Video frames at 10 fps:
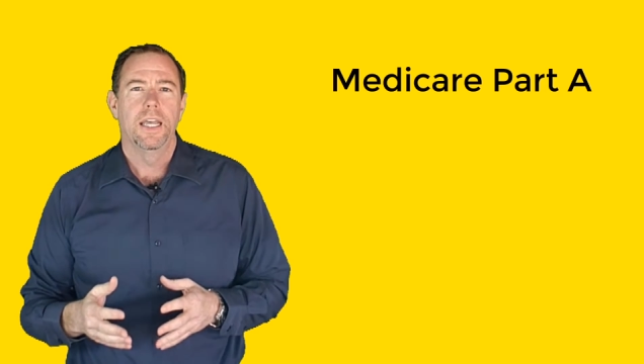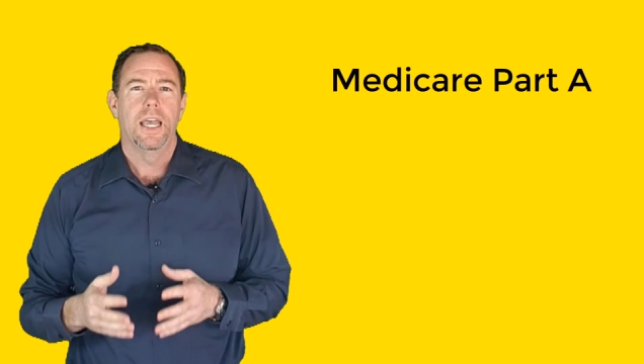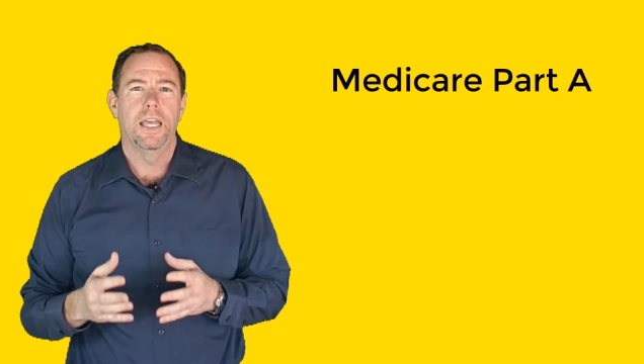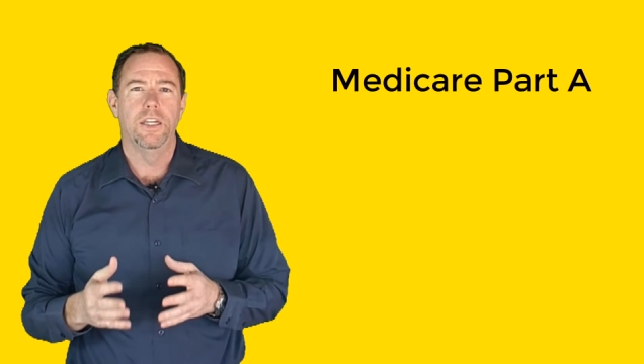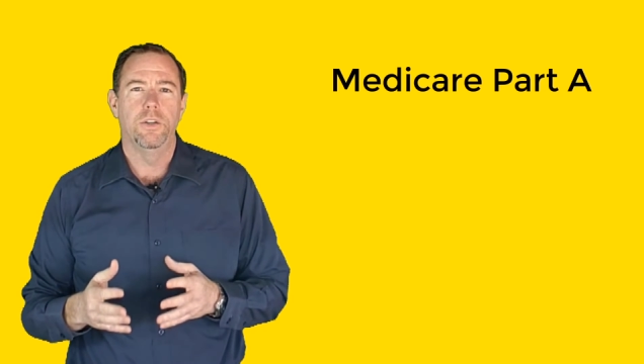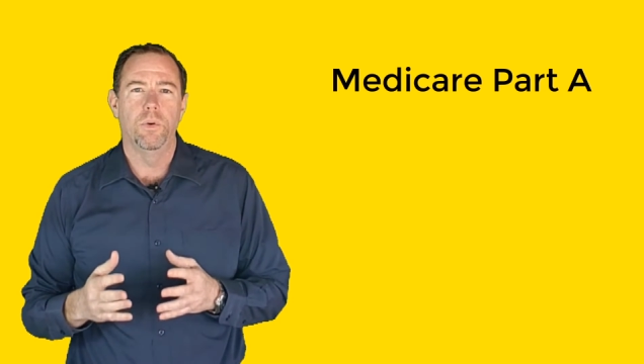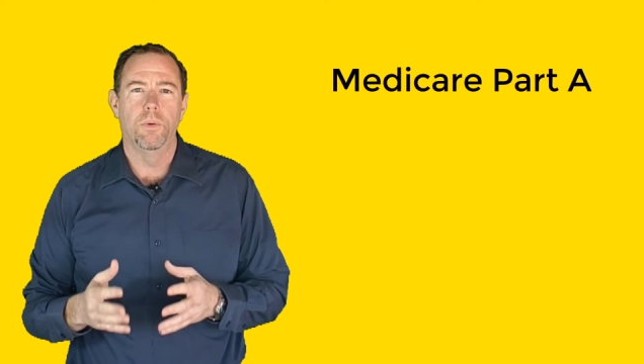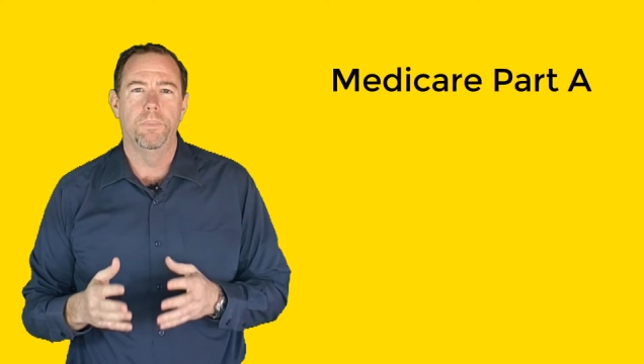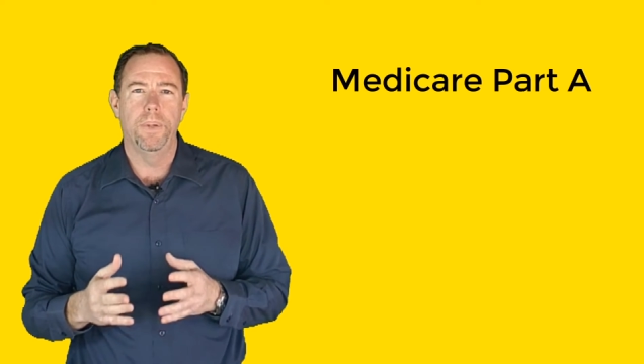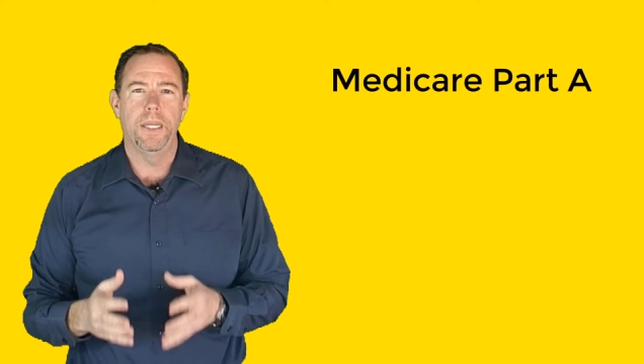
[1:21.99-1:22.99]
and you will
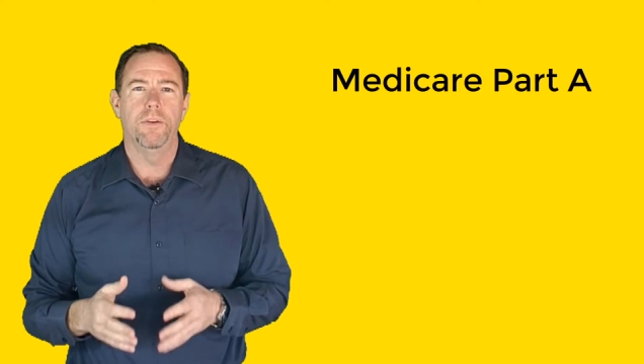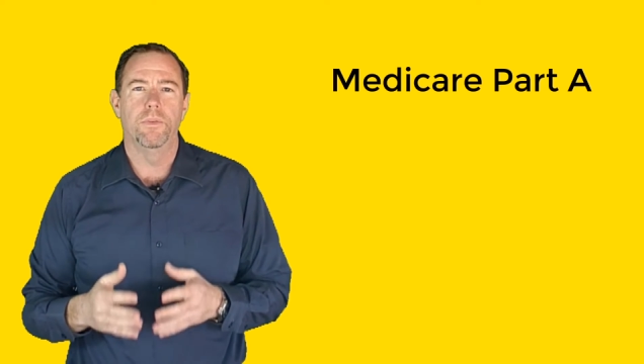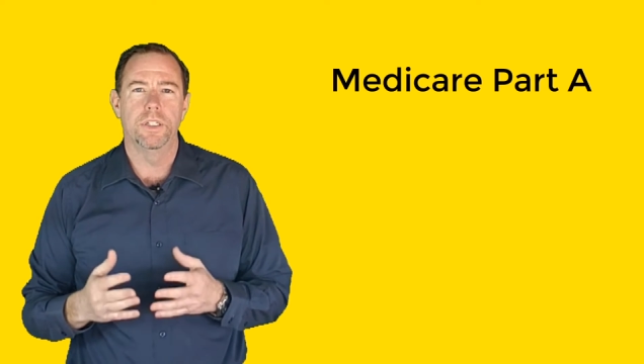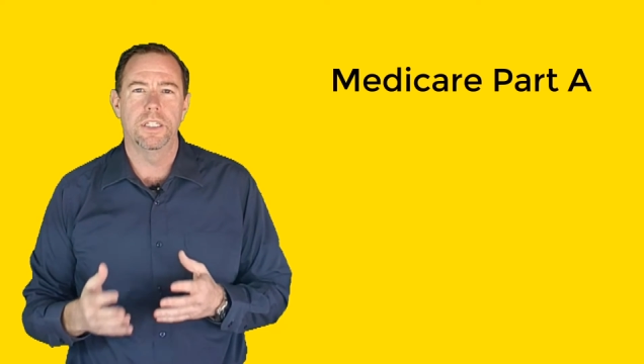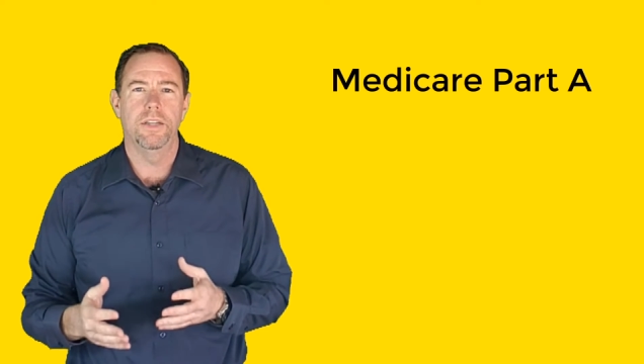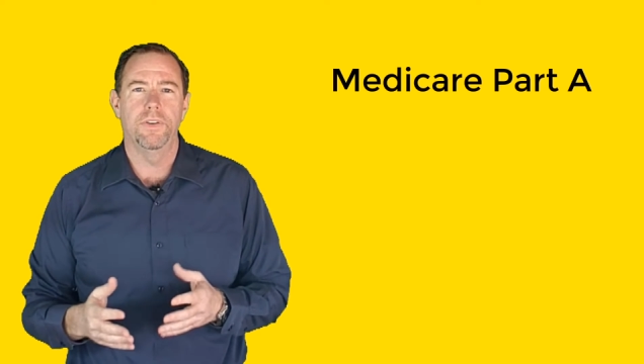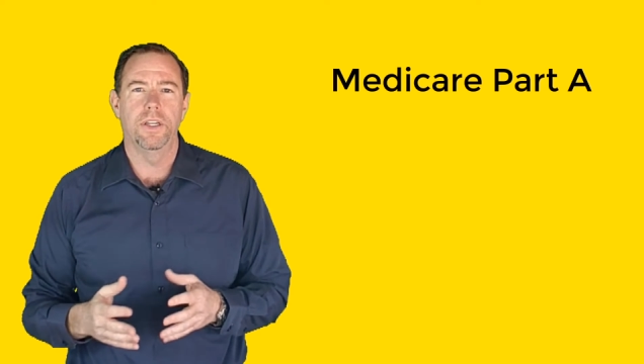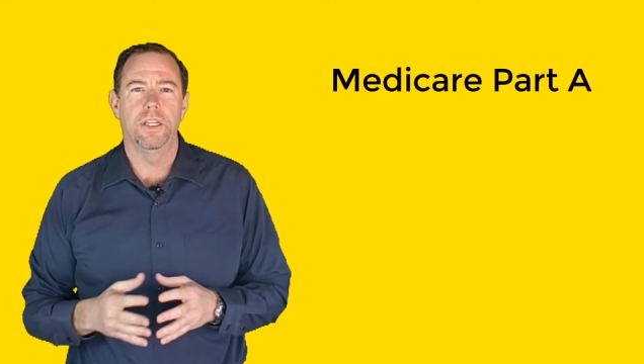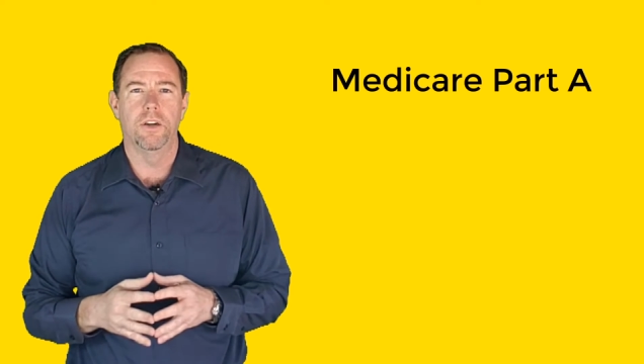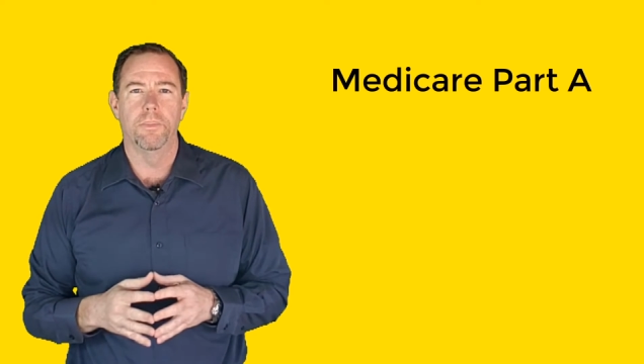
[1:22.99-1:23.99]
be
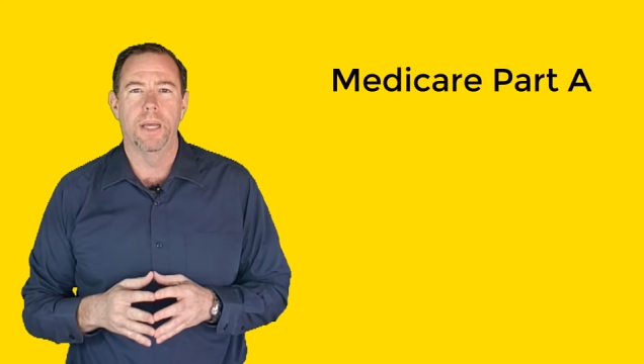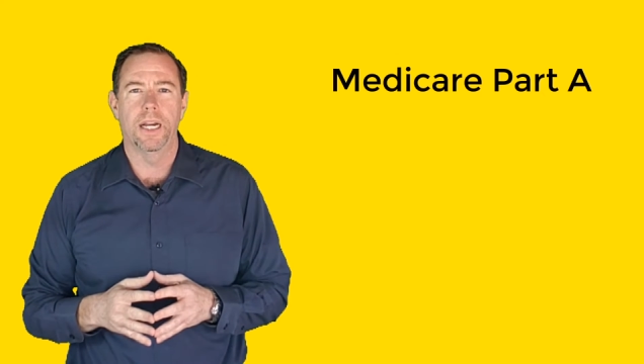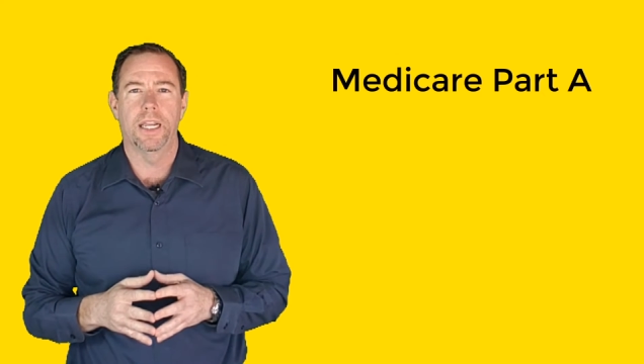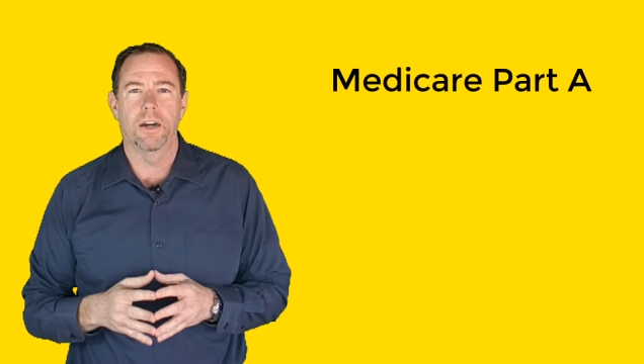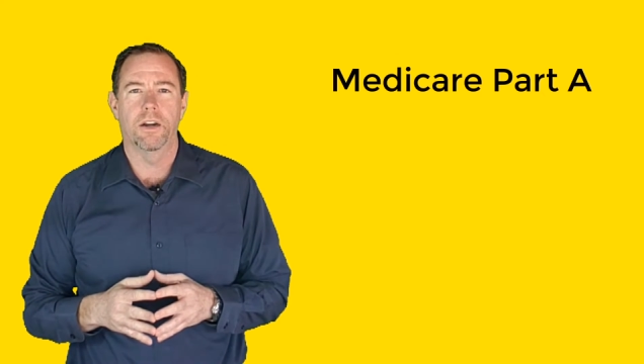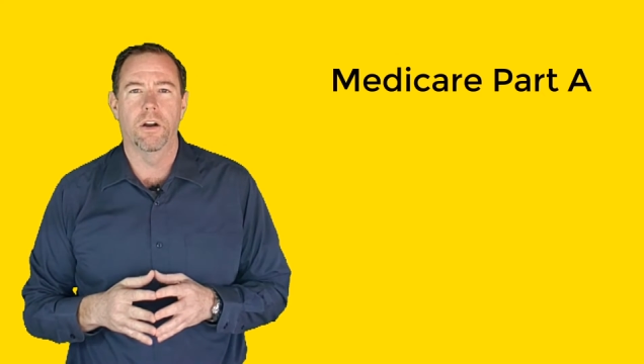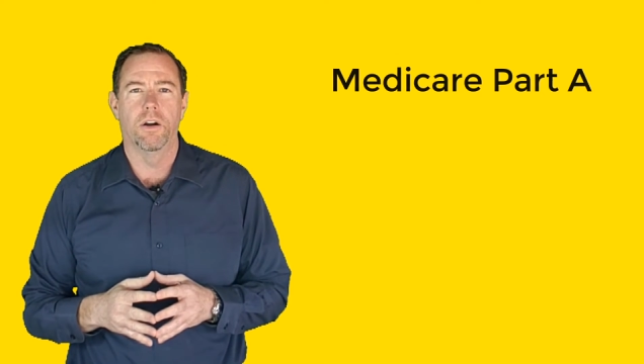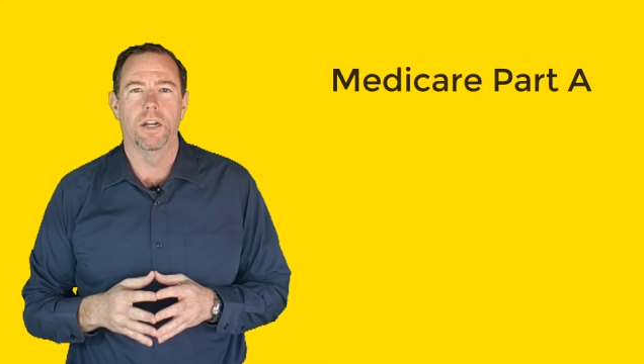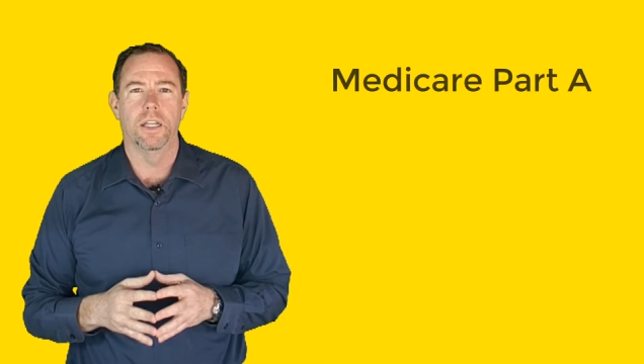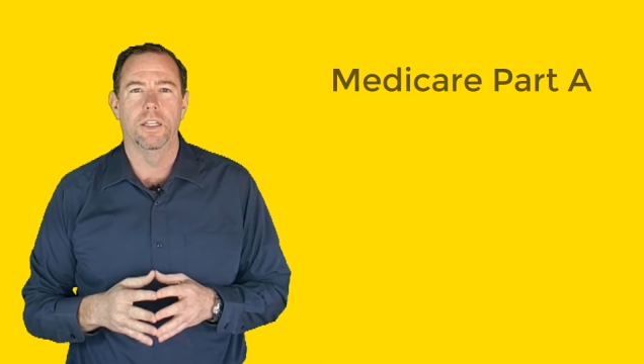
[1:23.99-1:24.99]
receiving your Medicare
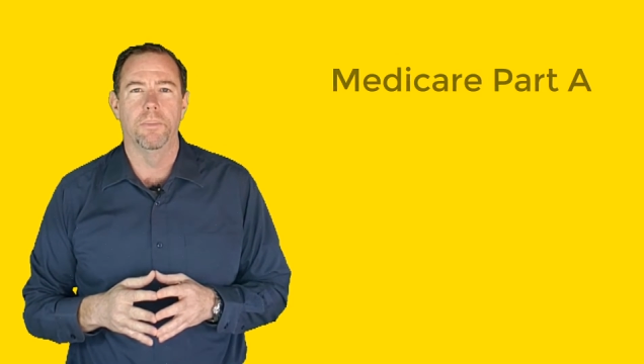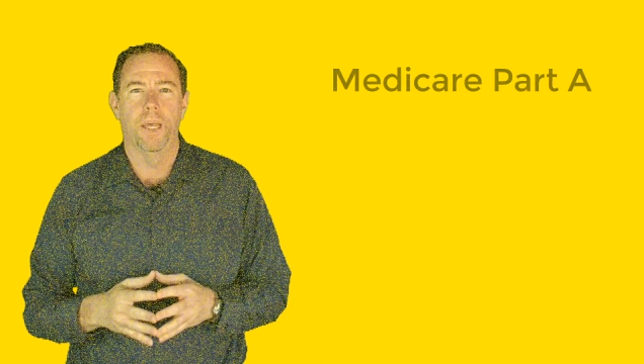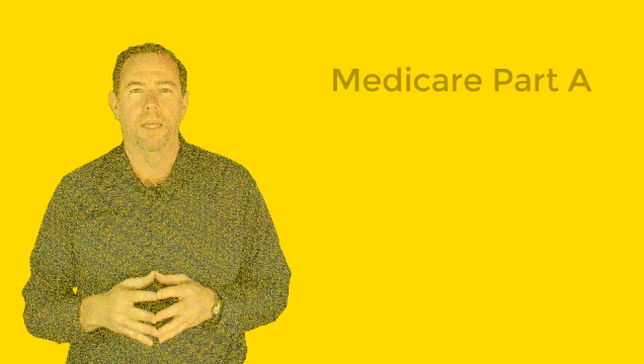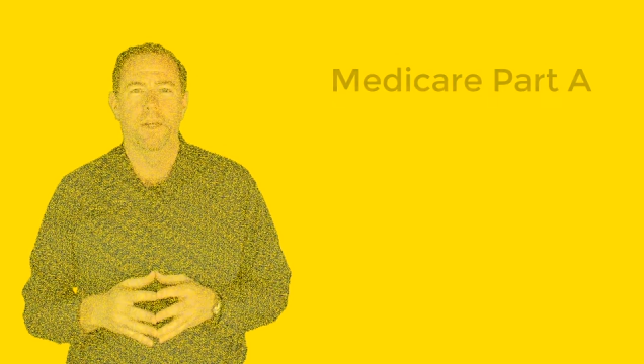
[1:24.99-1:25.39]
card in the mail.